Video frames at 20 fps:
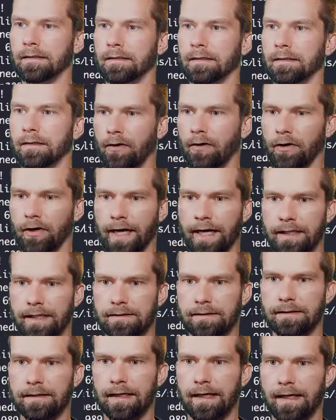All
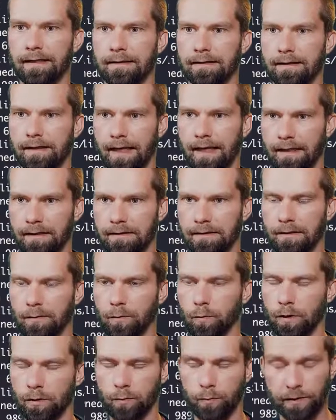right, and then
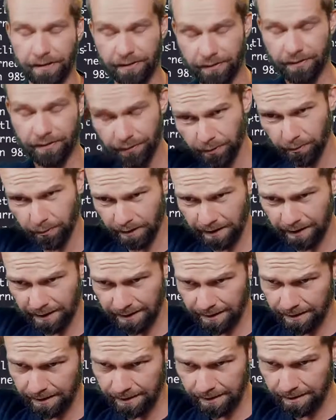what we do
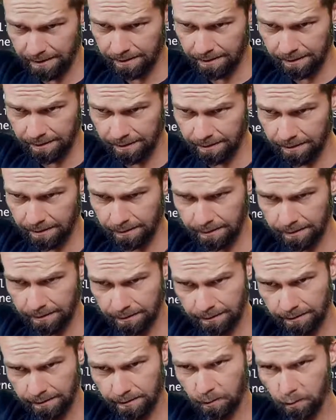is
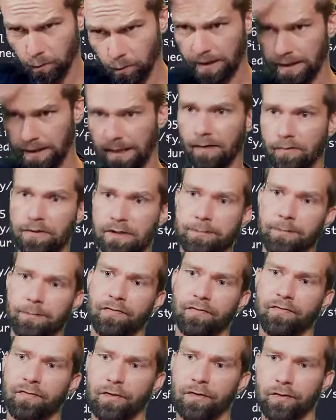we count up the
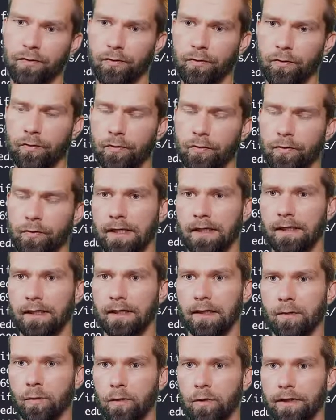view and
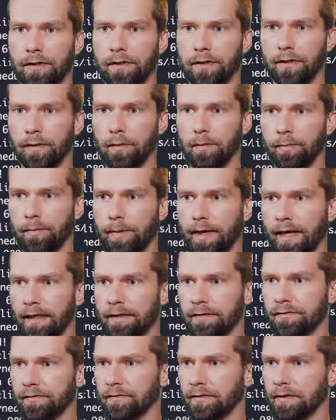then we go
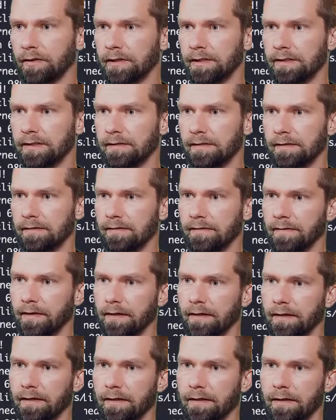back to our stats
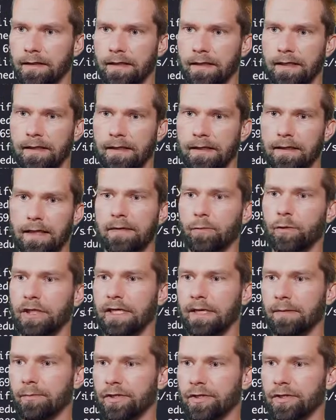thing here, and then we can be